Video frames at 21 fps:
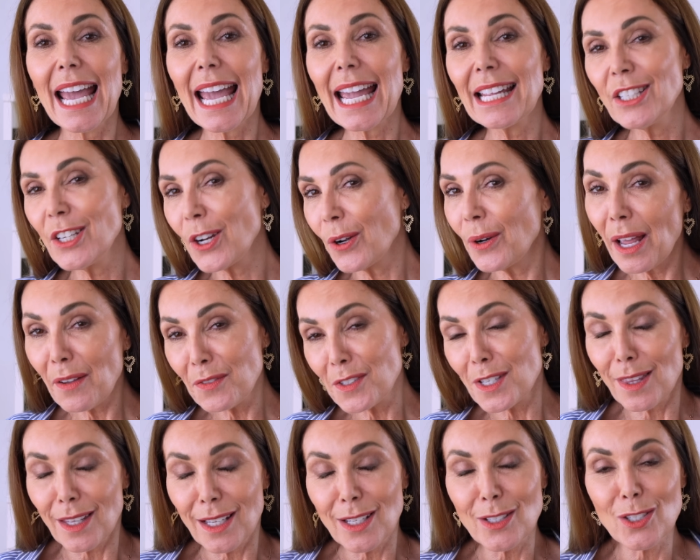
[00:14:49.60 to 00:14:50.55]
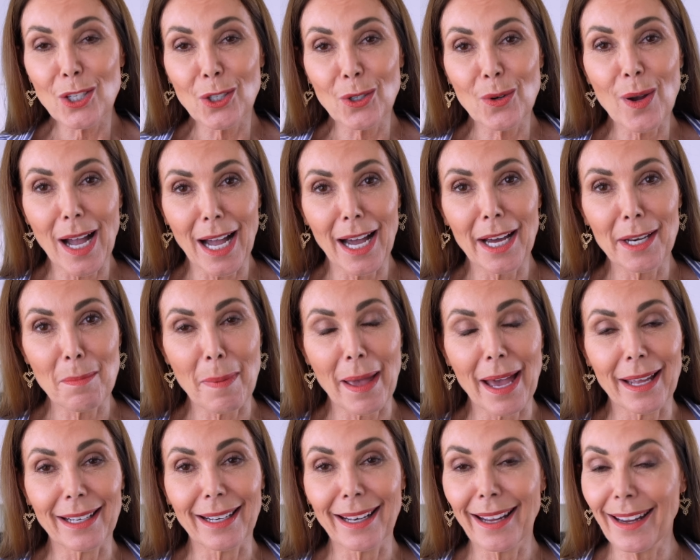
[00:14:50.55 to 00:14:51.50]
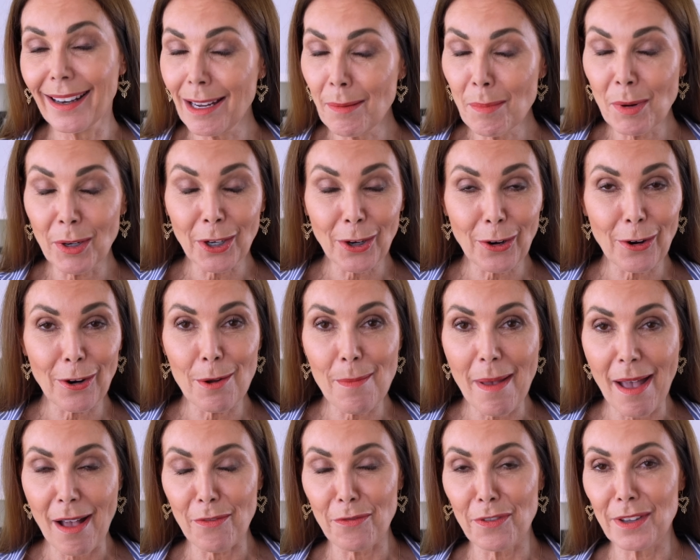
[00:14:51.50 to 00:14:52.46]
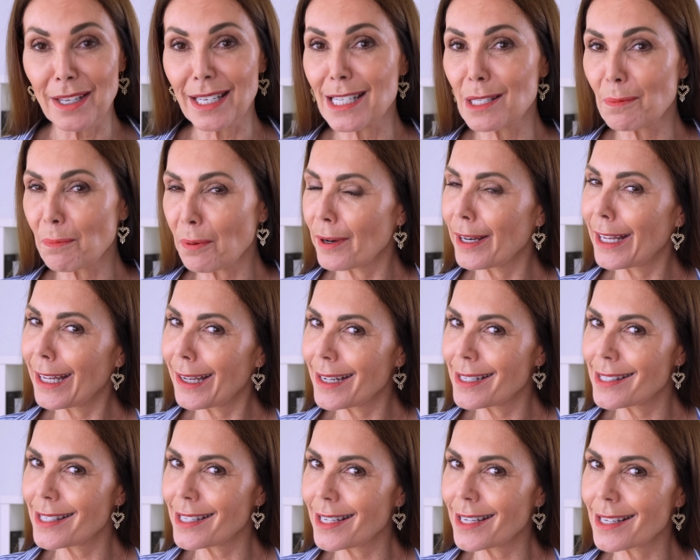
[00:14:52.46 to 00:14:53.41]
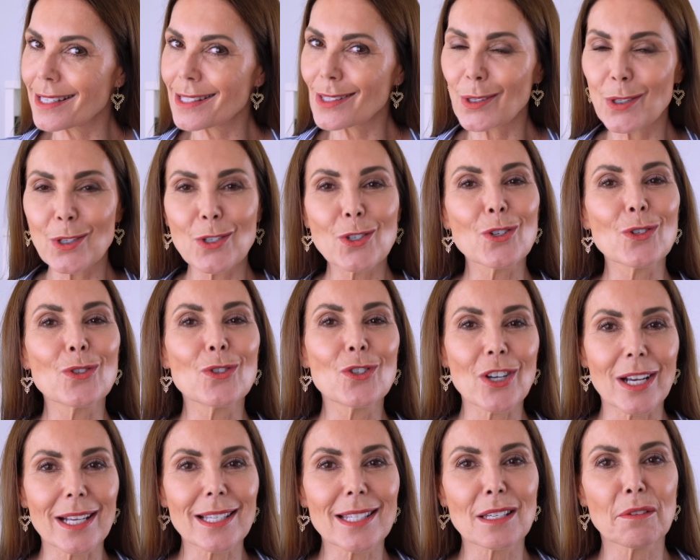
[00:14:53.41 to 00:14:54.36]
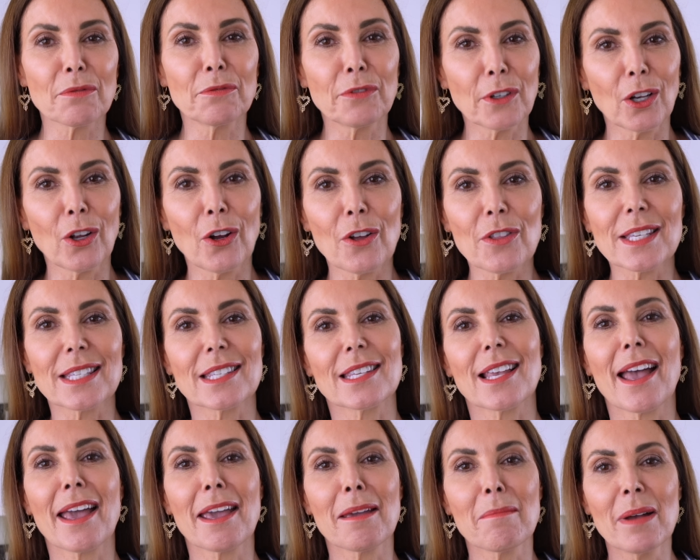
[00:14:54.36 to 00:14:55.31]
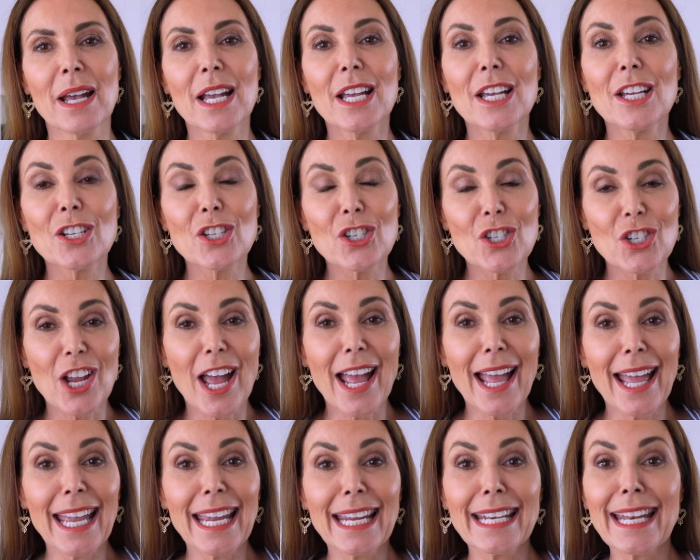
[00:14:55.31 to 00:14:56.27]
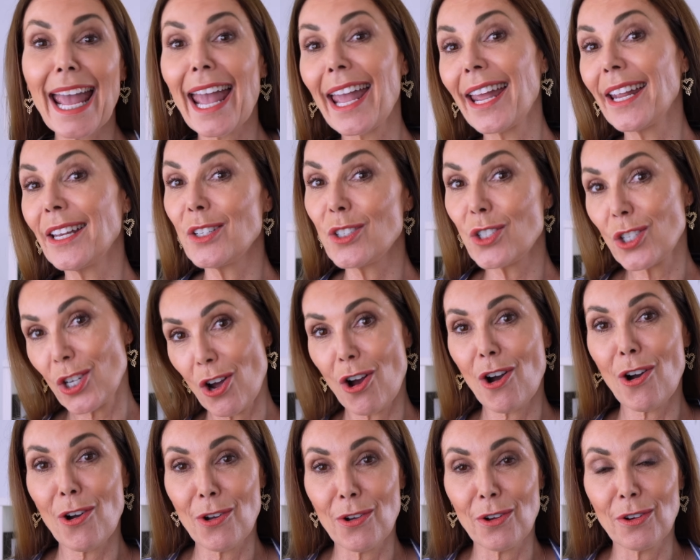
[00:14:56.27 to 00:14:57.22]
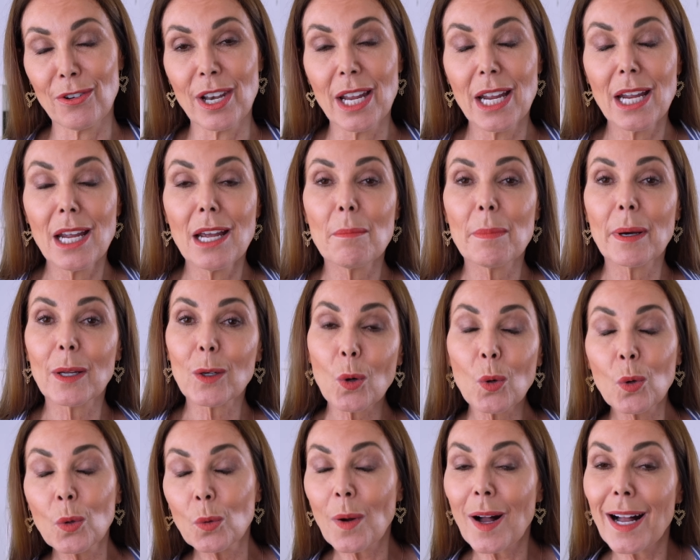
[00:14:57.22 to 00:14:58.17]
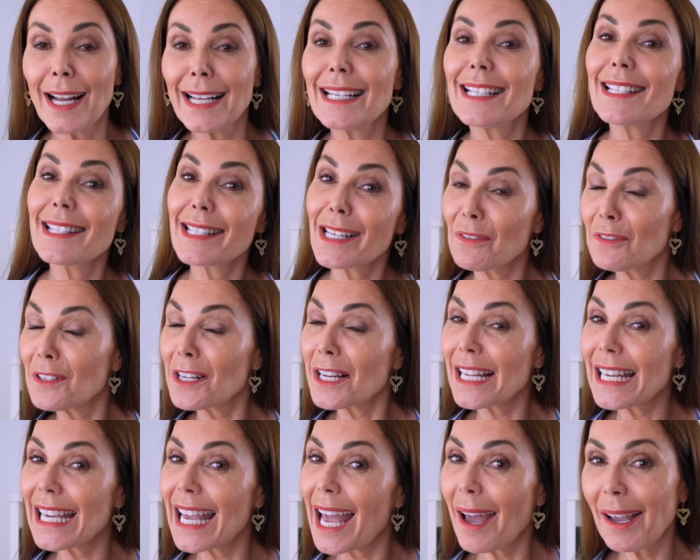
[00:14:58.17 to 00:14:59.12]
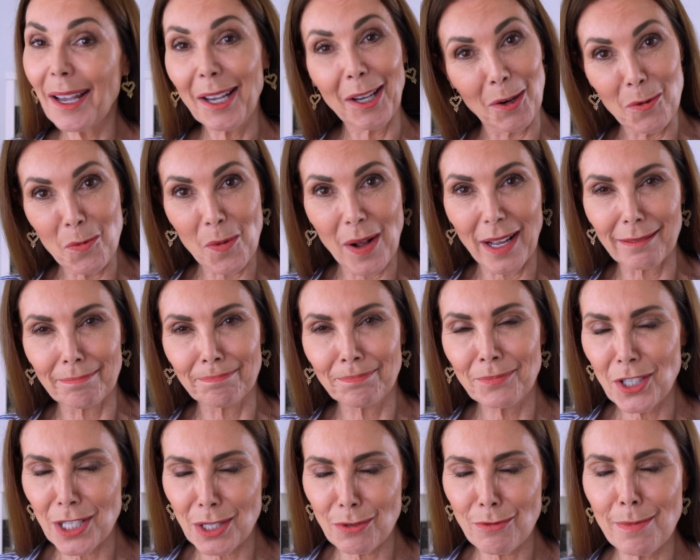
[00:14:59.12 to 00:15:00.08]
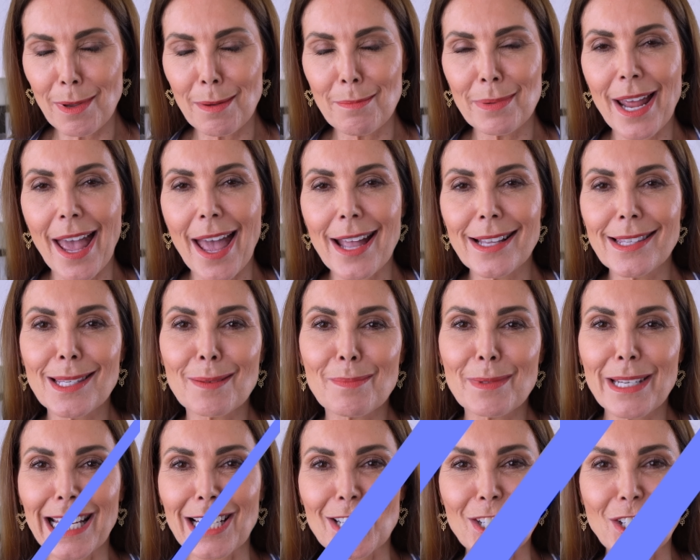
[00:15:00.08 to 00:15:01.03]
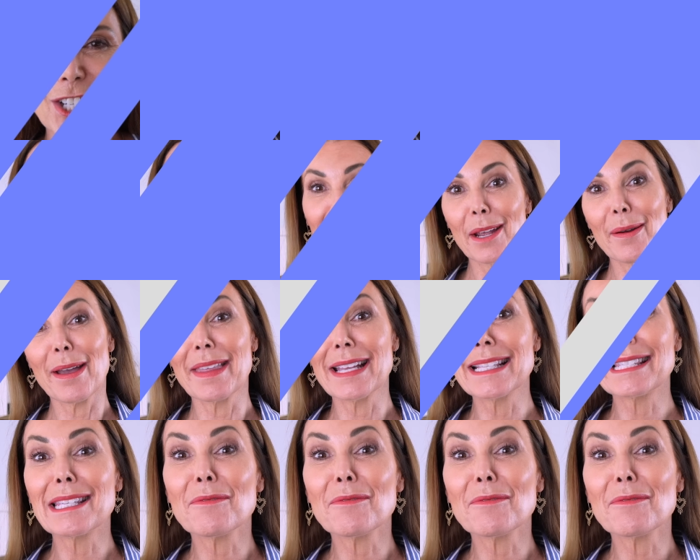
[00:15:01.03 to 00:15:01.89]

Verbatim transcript: and you don't have to think too hard about it. Any monochrome outfit is pretty easy as long as you just follow the same shade and tone. But all white is definitely a good one. Just remember to add some texture. Anyway, that's